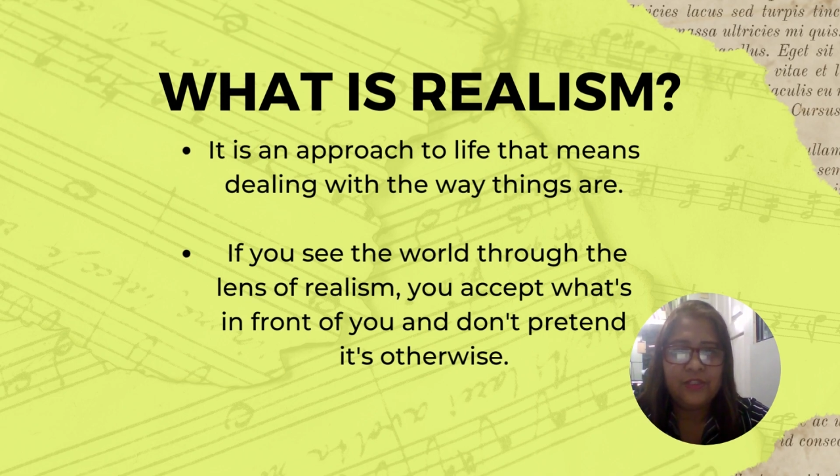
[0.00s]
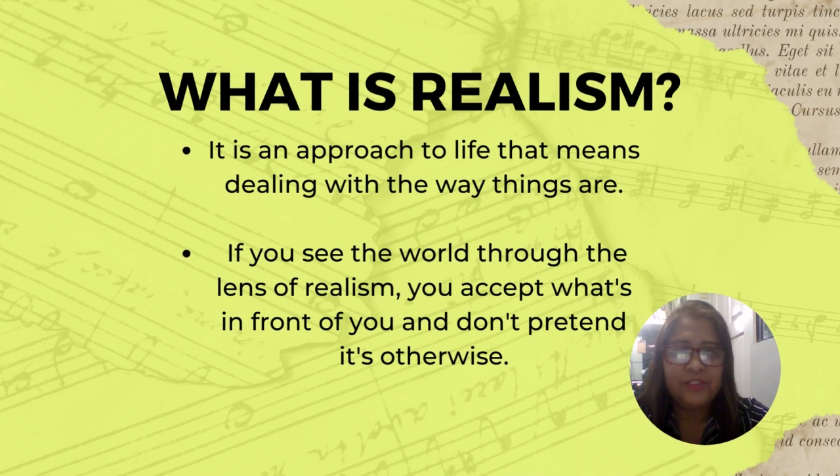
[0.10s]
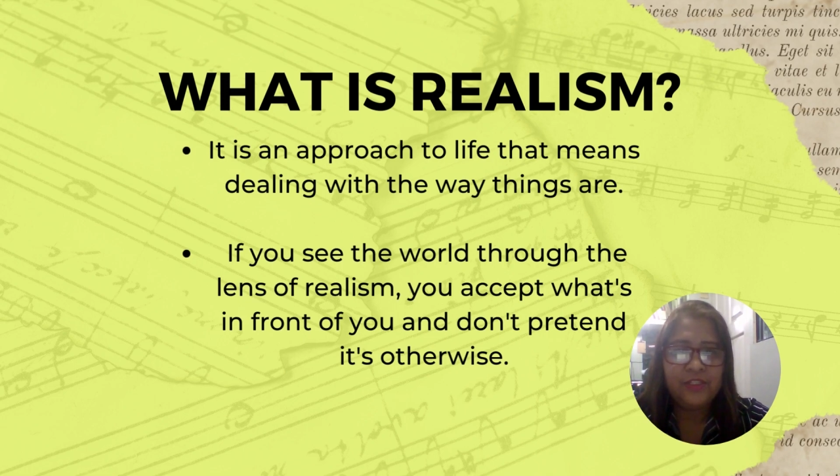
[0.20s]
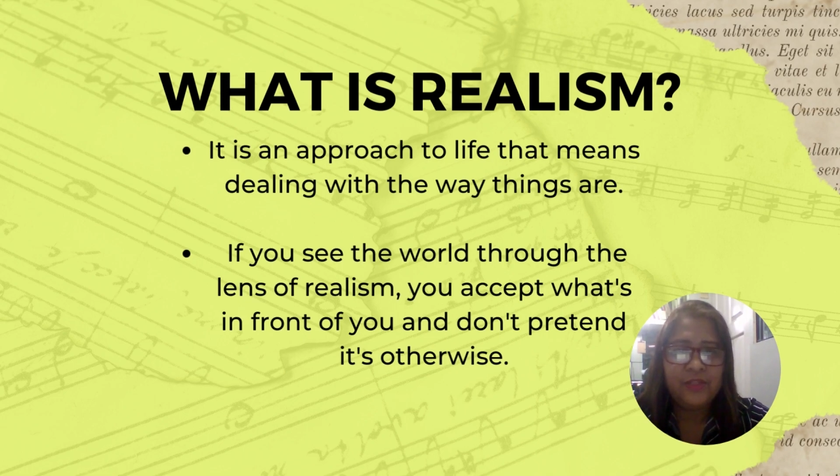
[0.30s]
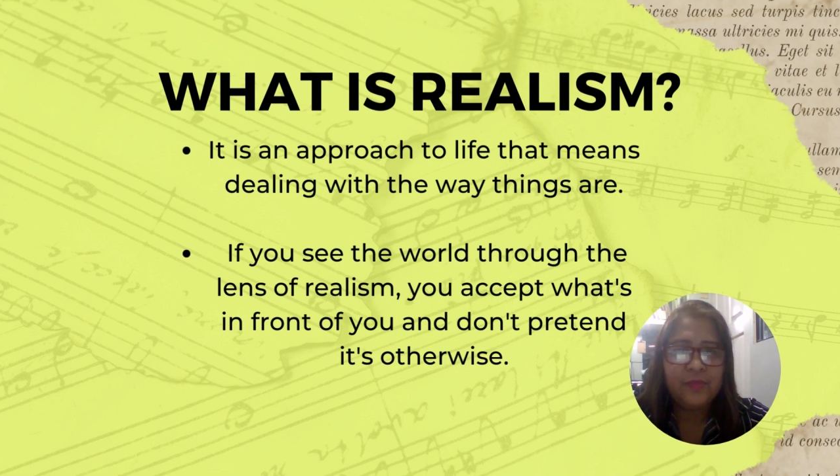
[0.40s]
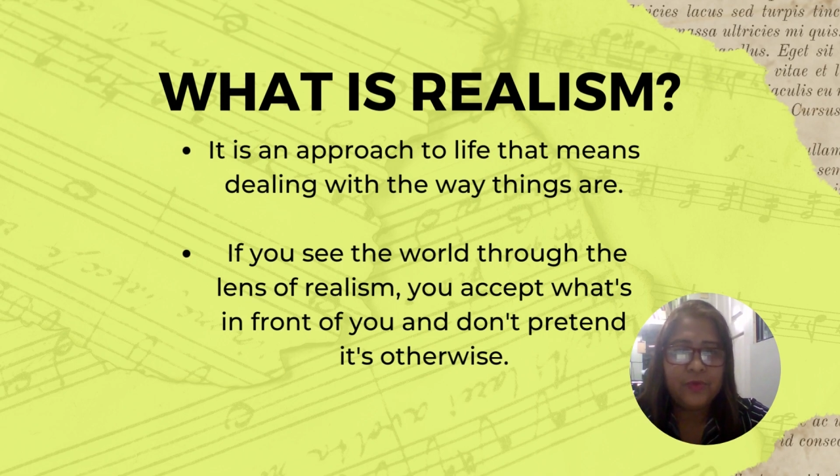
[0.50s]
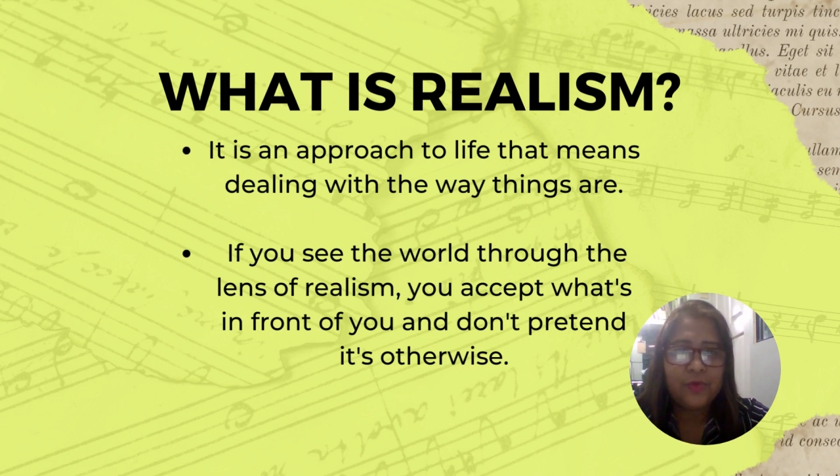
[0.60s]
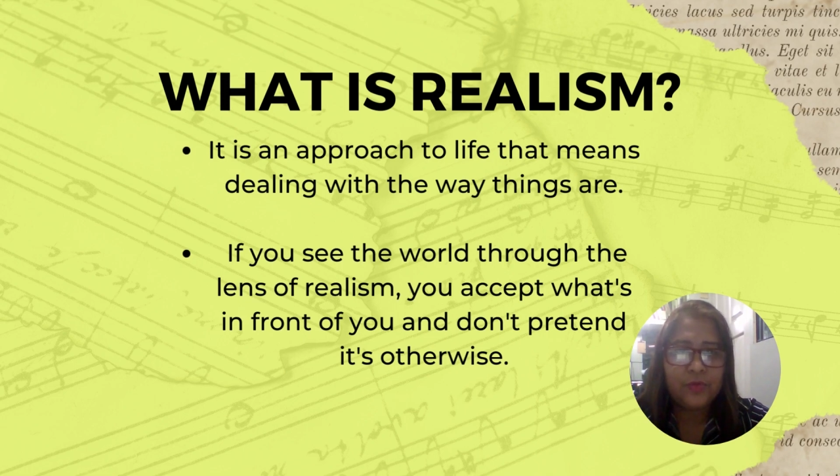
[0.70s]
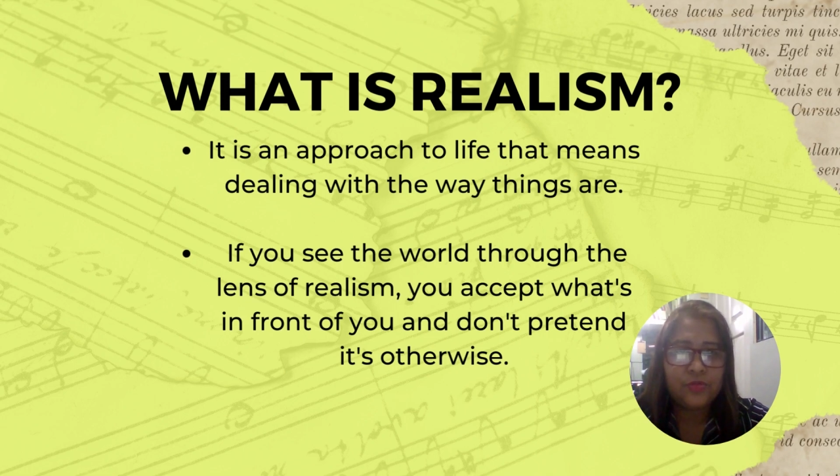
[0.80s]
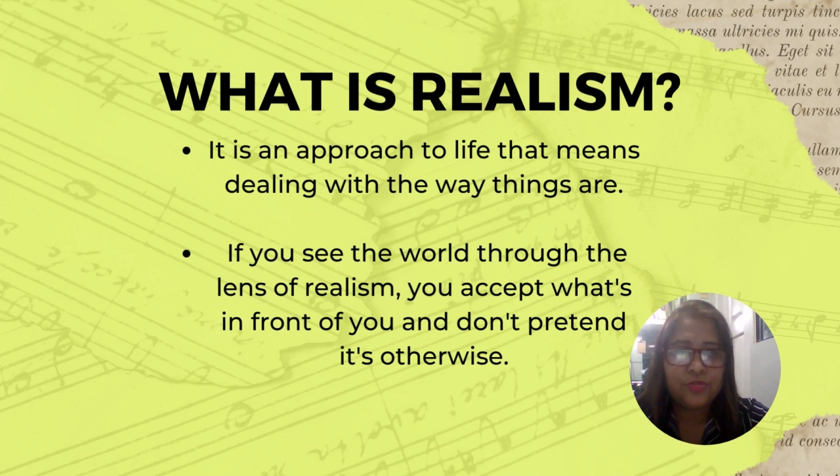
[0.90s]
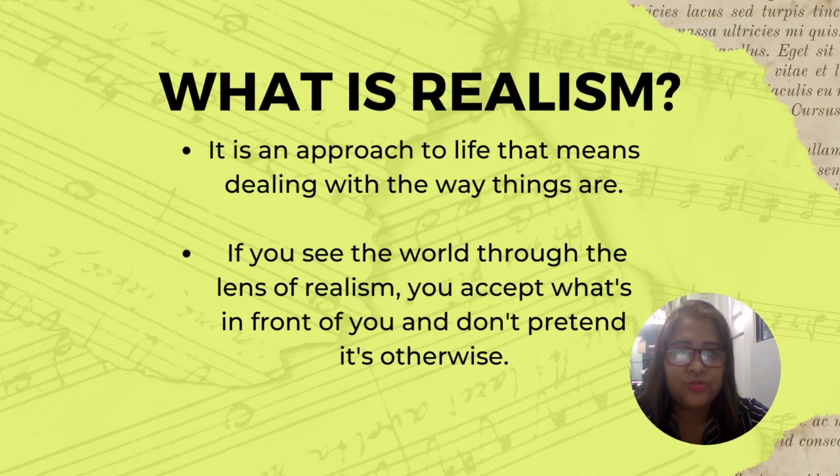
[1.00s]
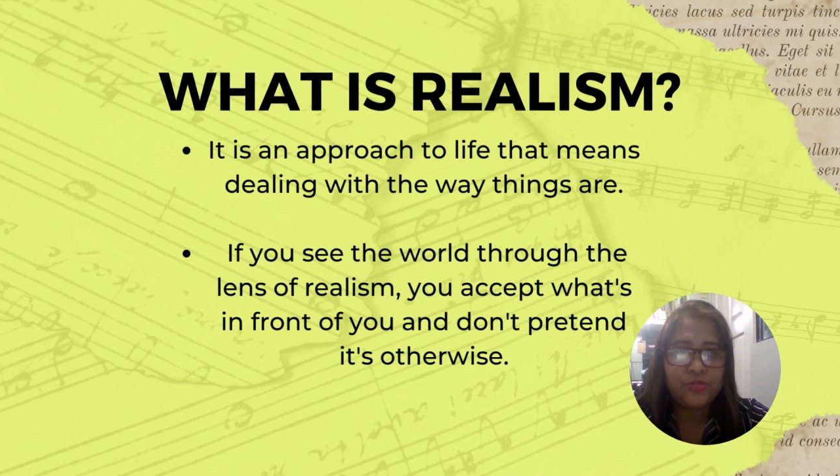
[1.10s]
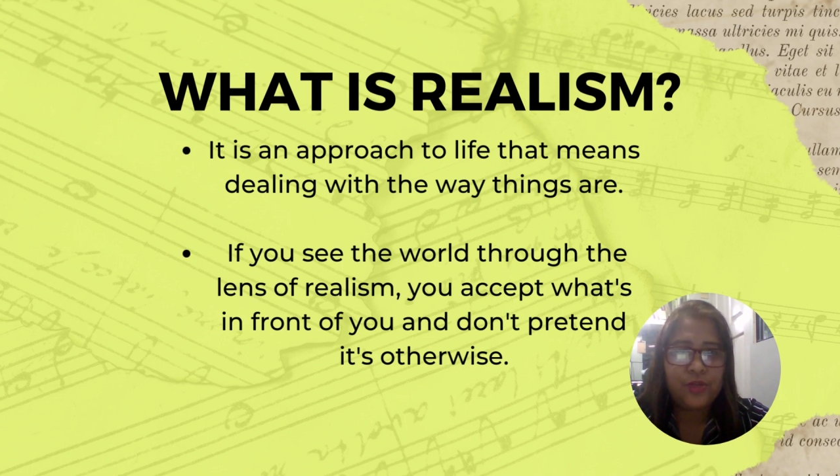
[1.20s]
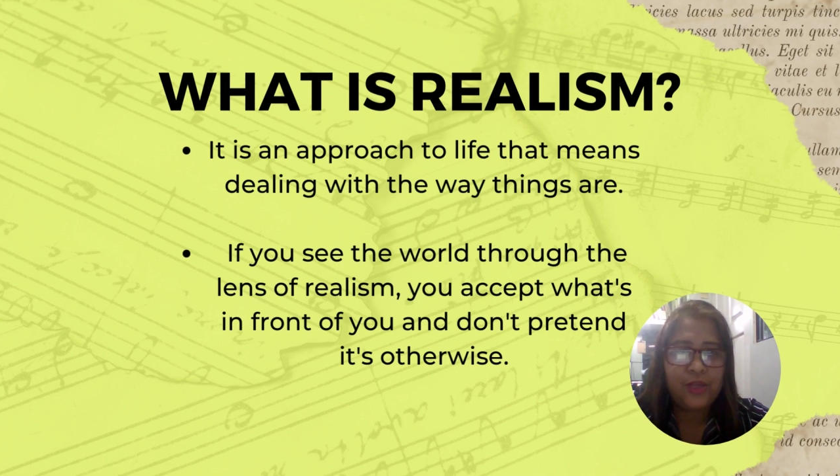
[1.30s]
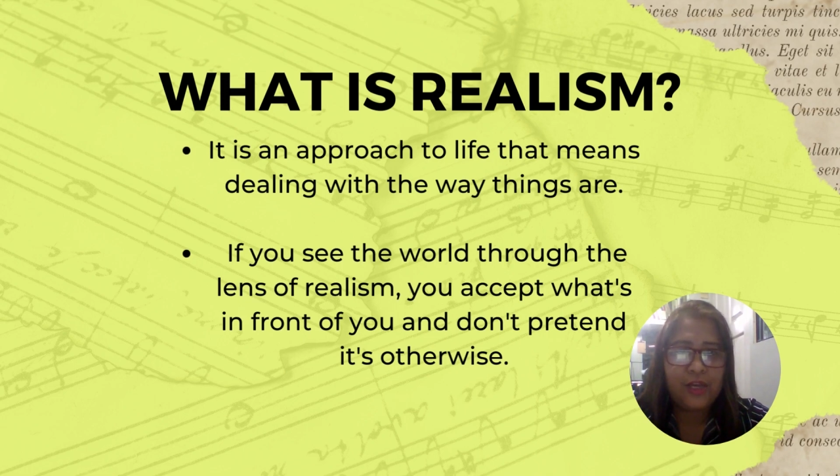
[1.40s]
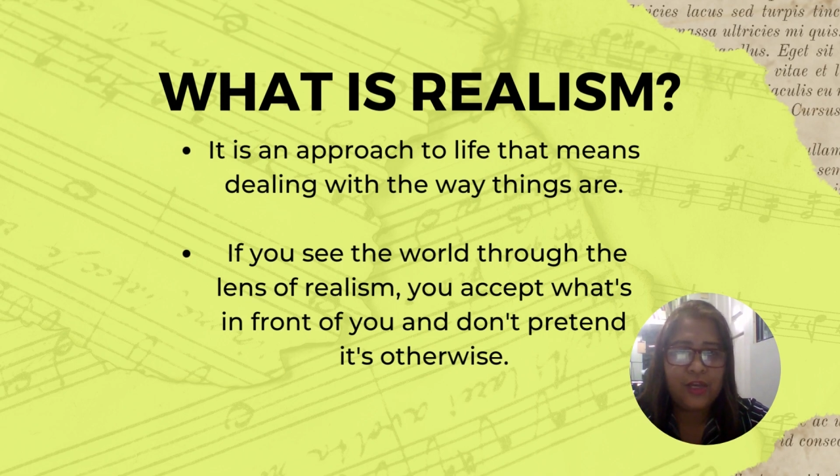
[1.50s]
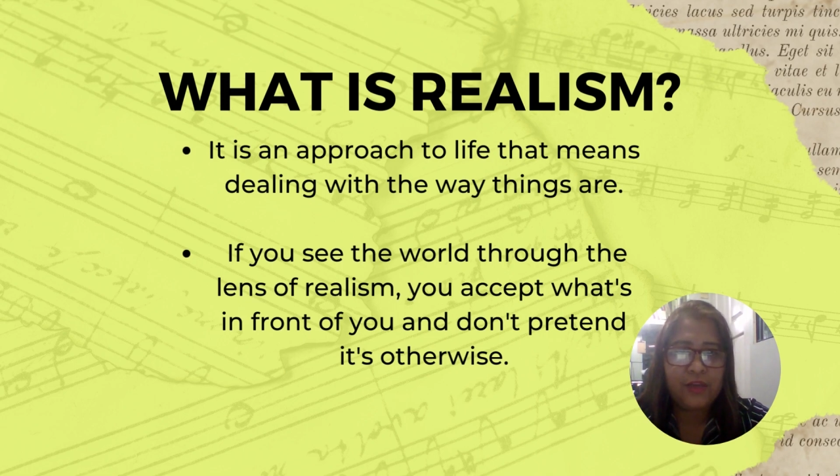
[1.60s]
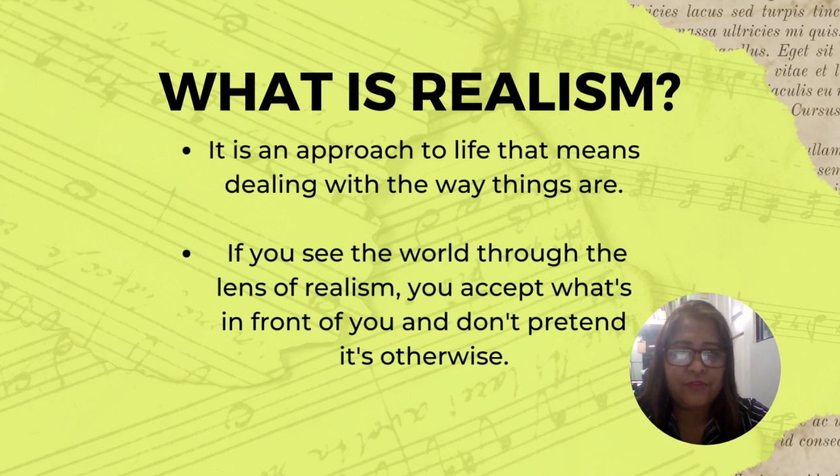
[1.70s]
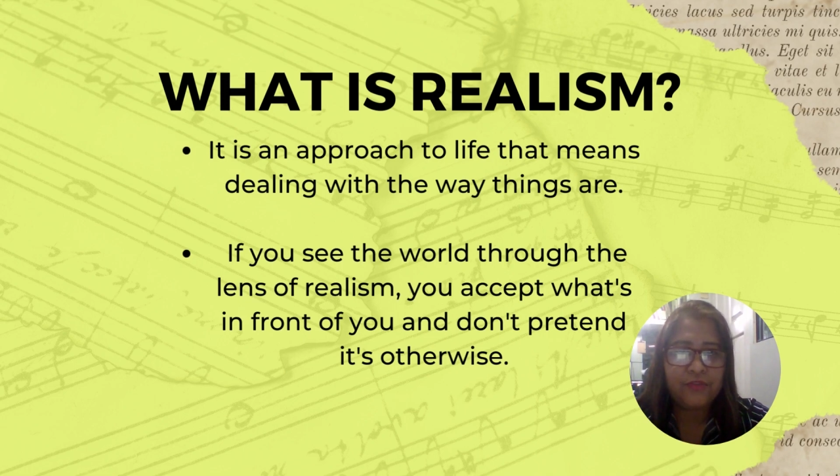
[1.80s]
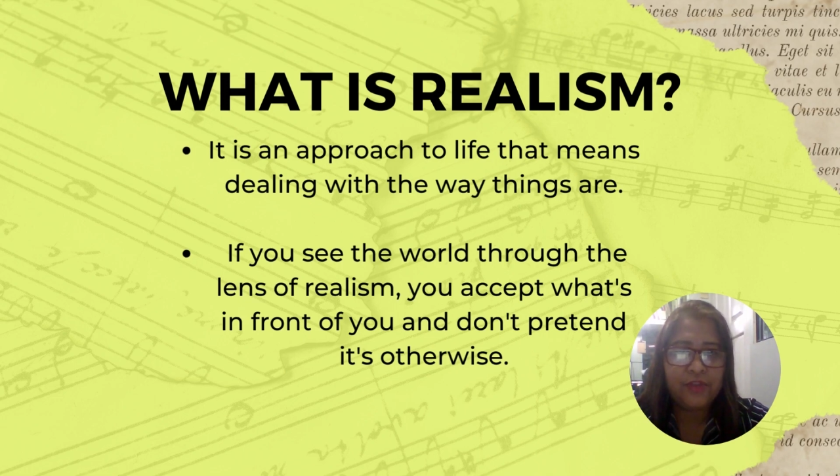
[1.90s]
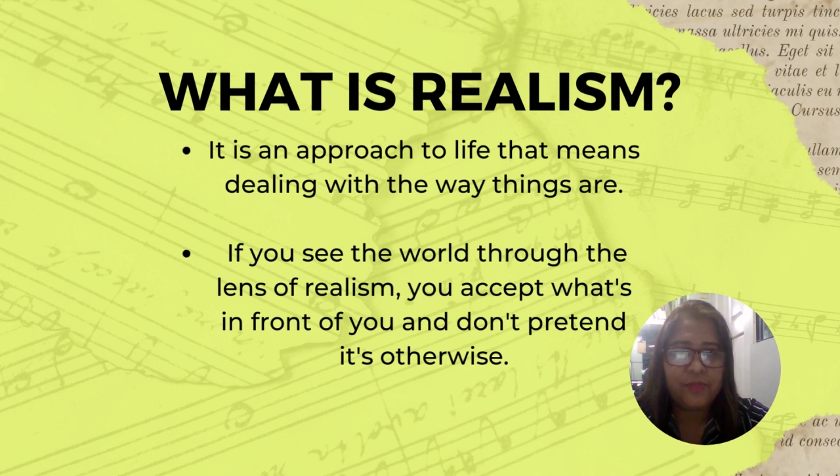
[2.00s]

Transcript: It is an approach to life